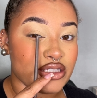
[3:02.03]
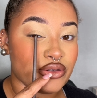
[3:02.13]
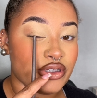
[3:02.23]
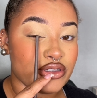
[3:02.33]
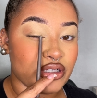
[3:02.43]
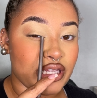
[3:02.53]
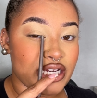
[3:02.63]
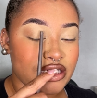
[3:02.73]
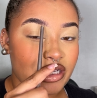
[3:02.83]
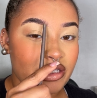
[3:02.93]
So here's your
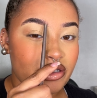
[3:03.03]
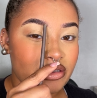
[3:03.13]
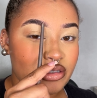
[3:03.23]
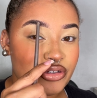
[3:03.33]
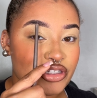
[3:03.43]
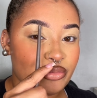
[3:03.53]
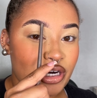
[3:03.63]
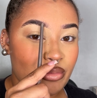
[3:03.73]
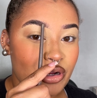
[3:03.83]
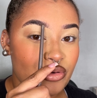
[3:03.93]
lash line here. Here's your
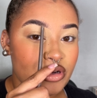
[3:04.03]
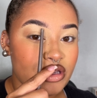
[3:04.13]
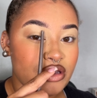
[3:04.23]
brow bone.